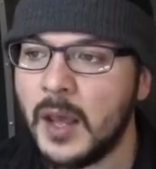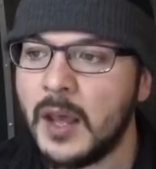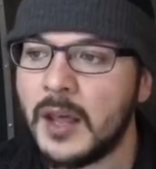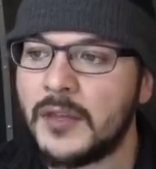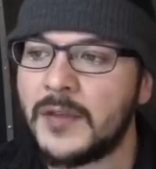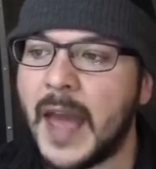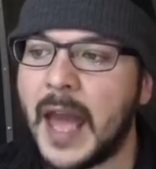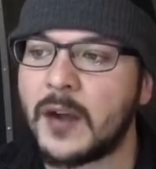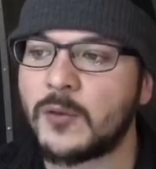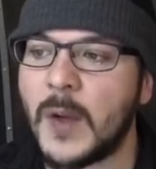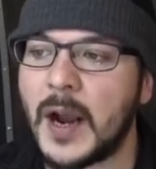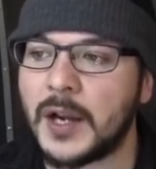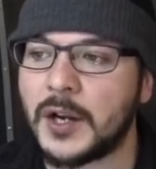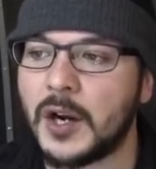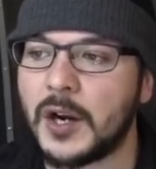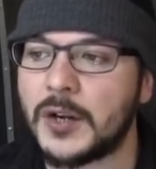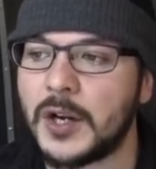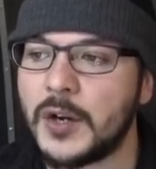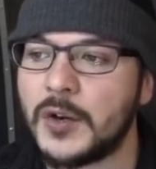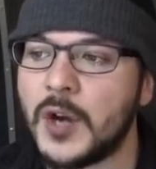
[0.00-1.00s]
That
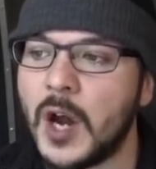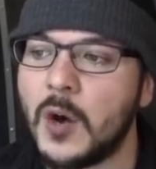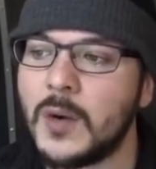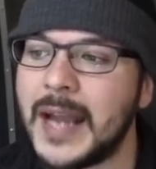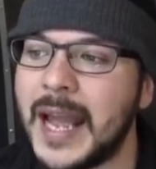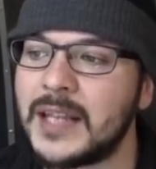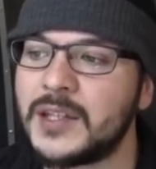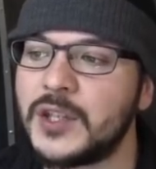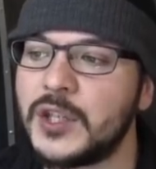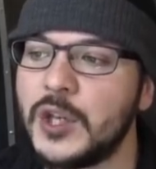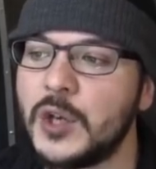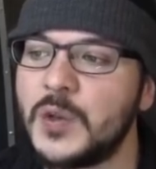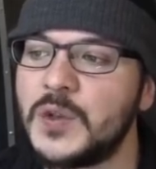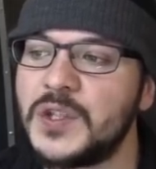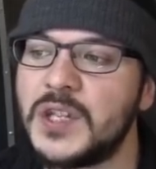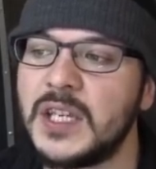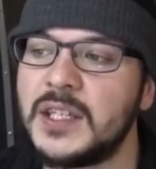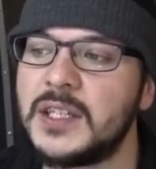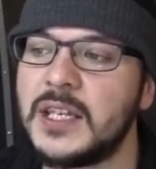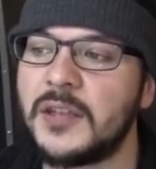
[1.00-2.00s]
record, known as
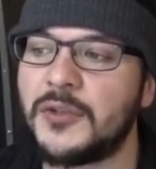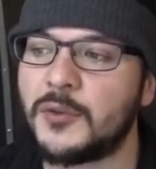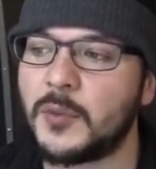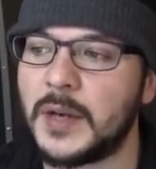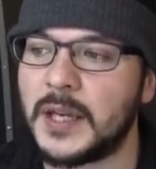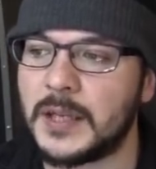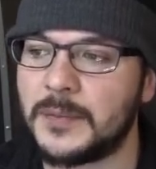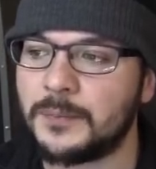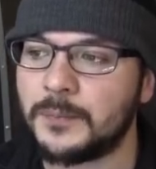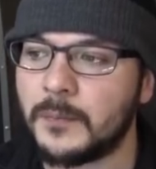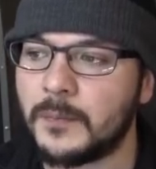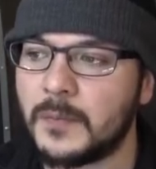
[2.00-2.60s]
UCC3,